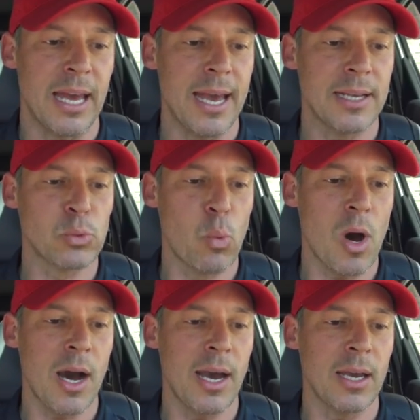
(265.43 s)

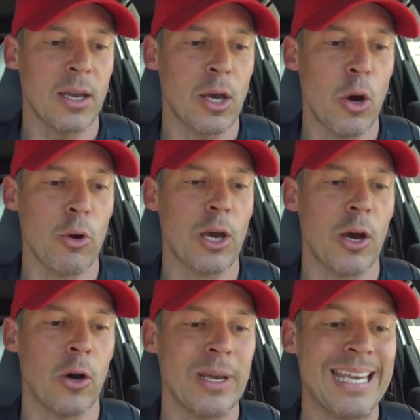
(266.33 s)
SY
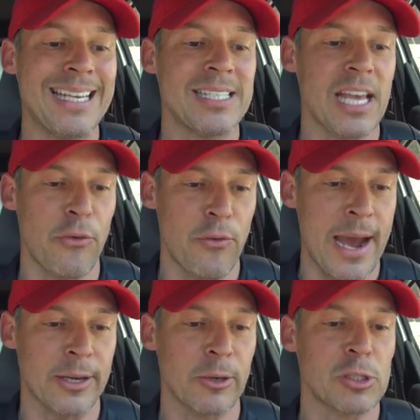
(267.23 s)
Coco is a
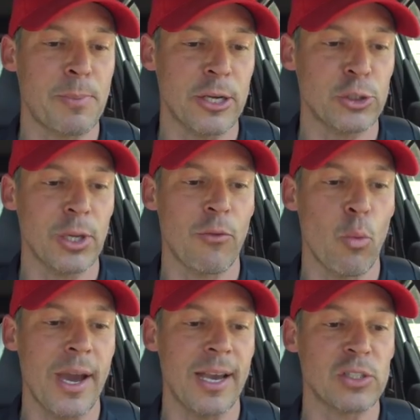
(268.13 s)
factor, especially if
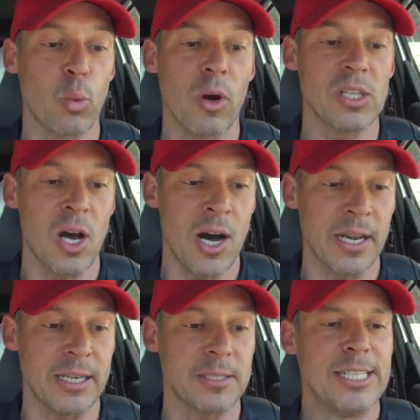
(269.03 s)
Waze works on
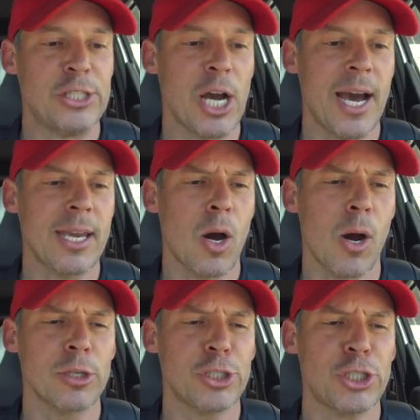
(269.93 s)
it.
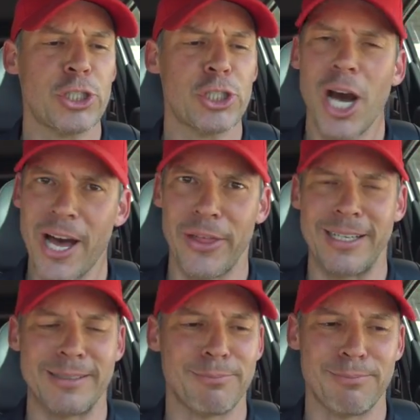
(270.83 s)
Jaikarsh
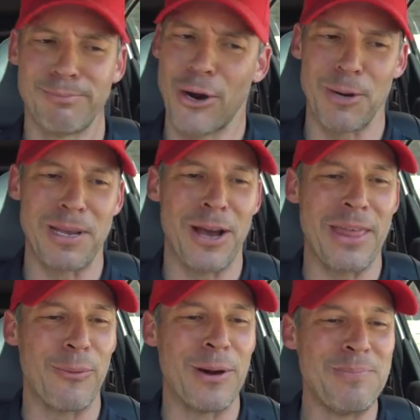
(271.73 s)
Chava, pardon me on
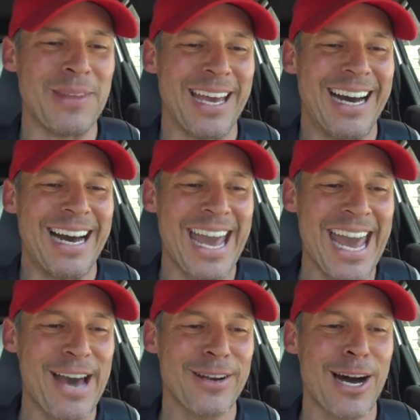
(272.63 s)
that one. I
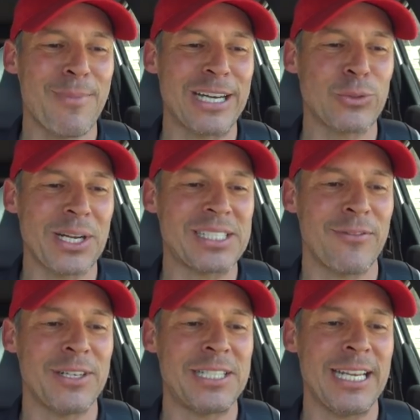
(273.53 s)
have it on my
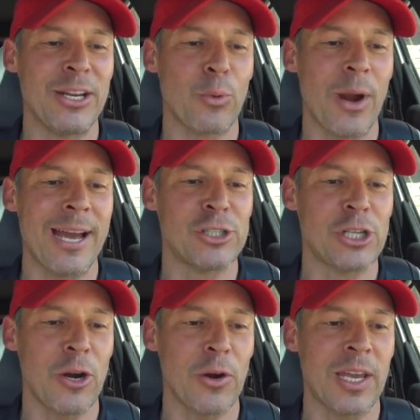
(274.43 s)
2017 Grand
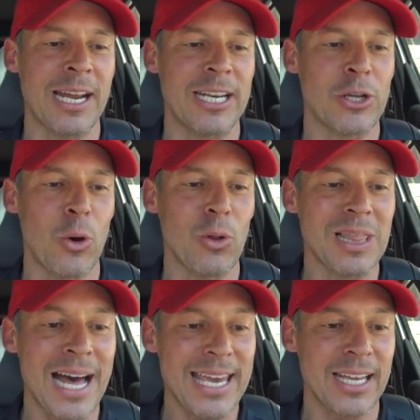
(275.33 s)
Cherokee and I don't
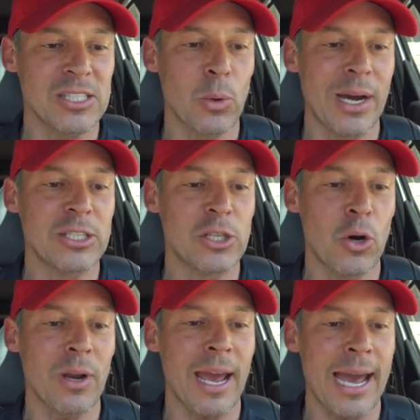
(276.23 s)
like it, so I
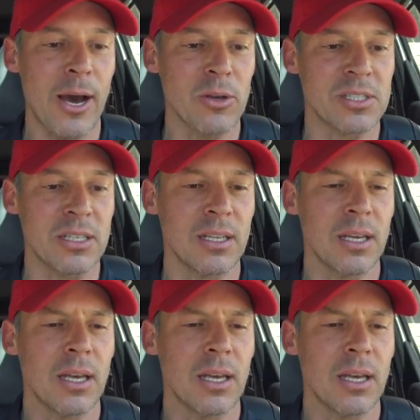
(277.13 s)
don't house it.